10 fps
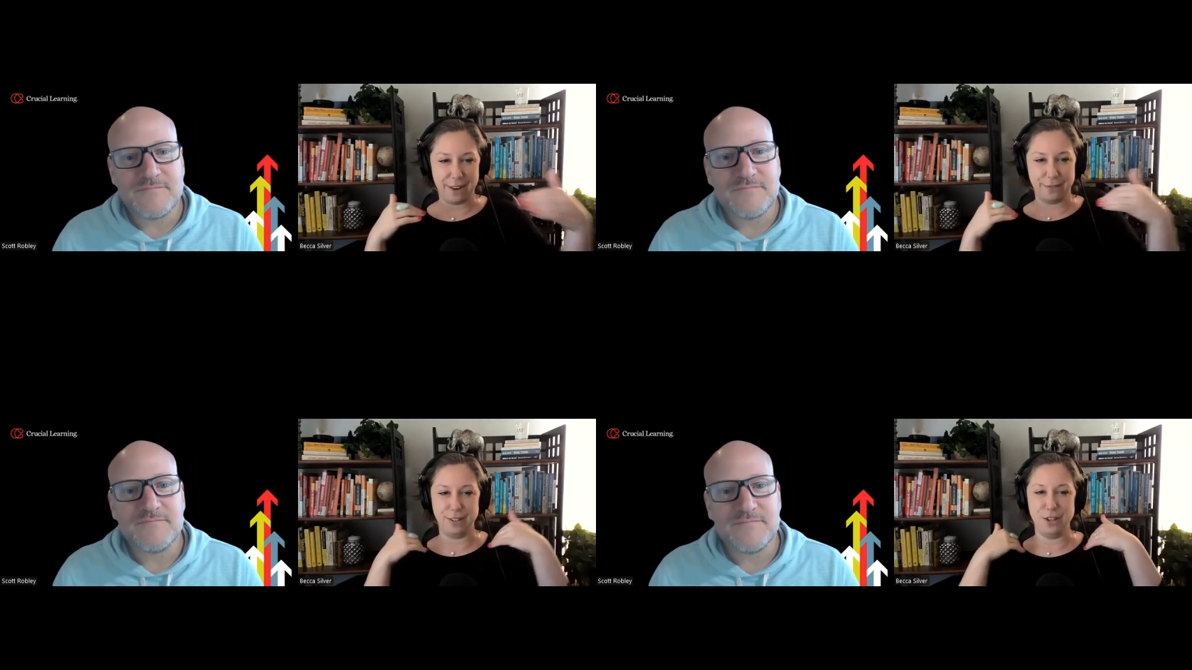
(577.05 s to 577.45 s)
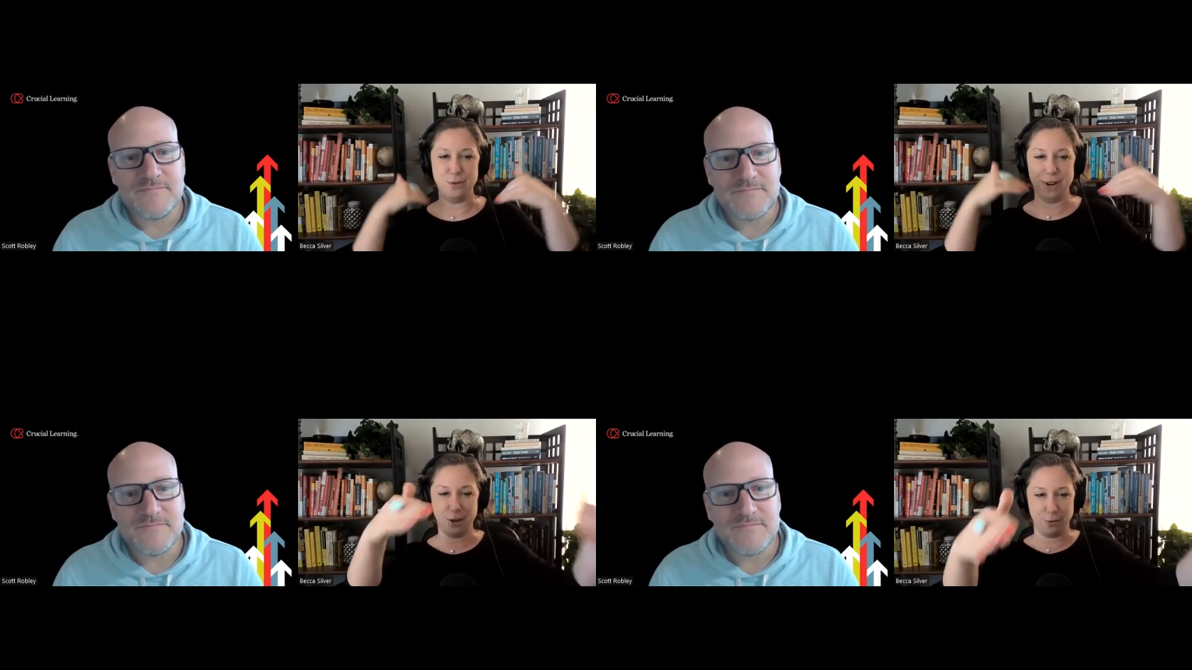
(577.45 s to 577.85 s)
Speaker 1: There's kind
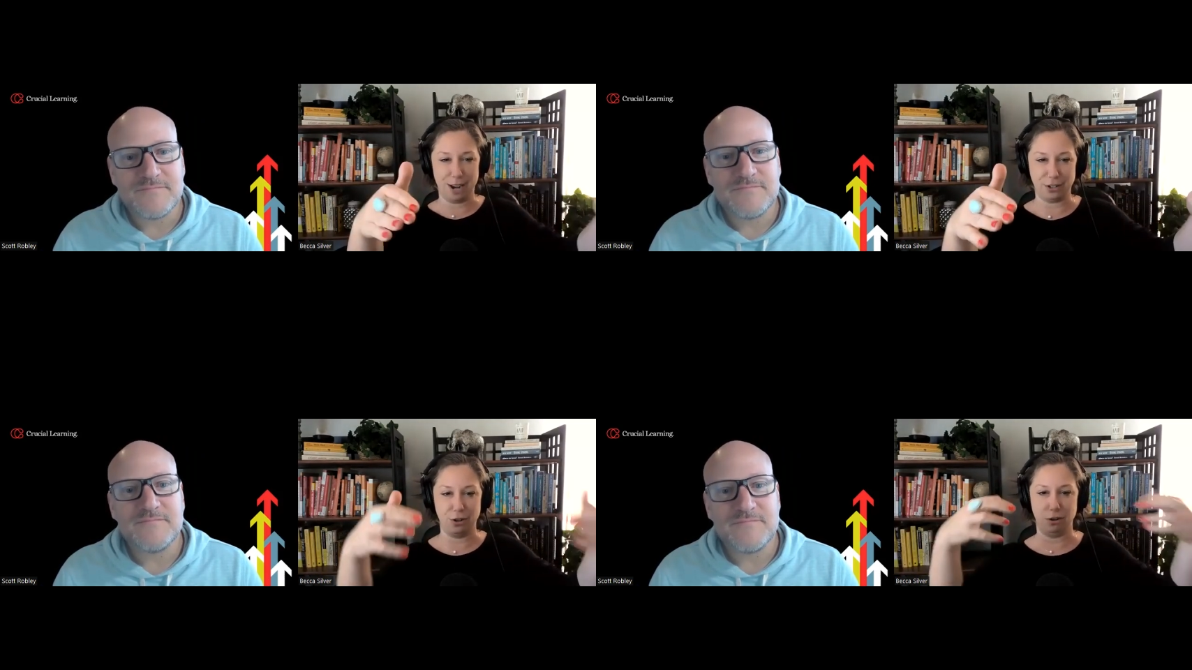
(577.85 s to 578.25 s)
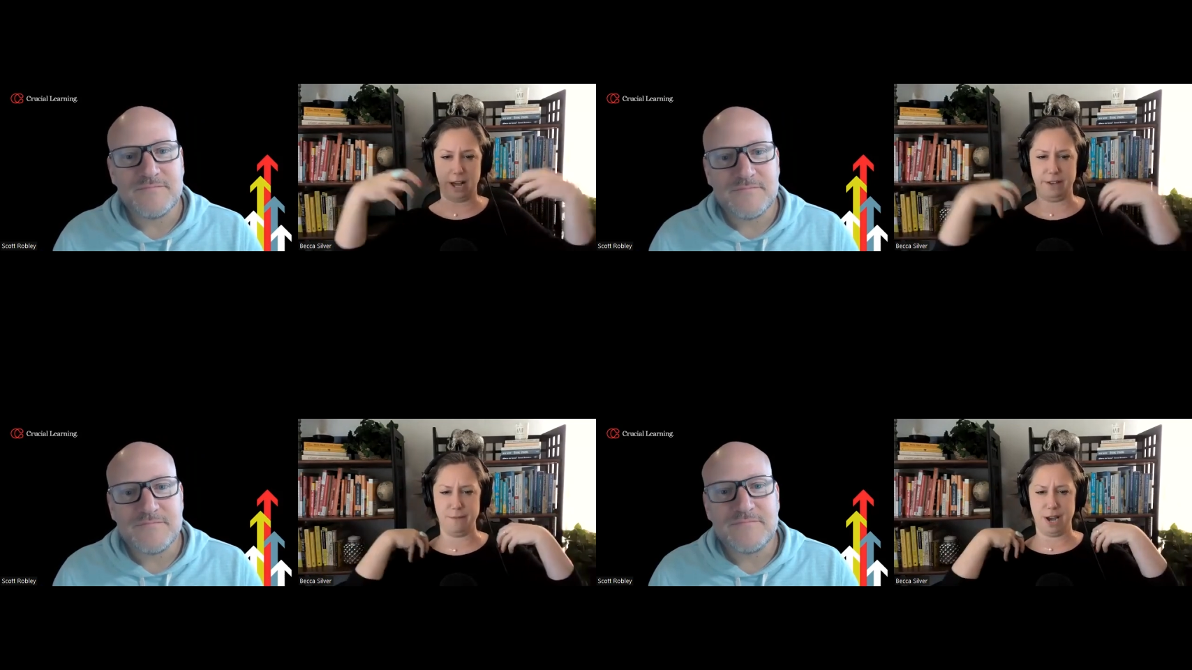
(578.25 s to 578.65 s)
of a
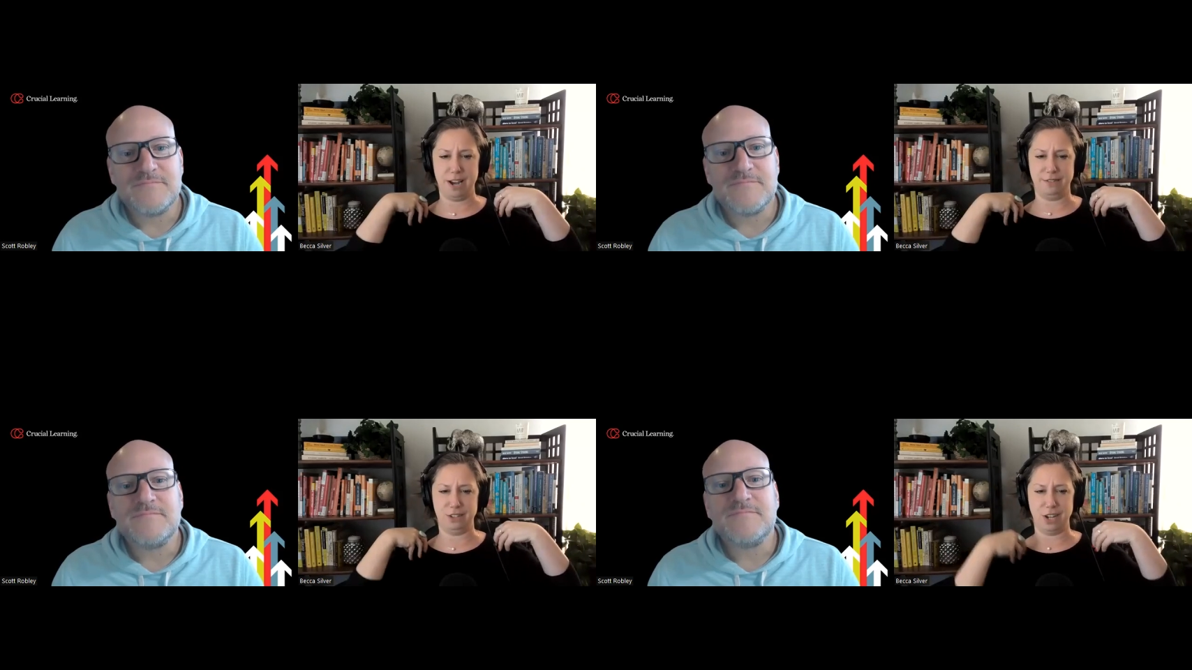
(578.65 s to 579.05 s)
unidirectional. I've,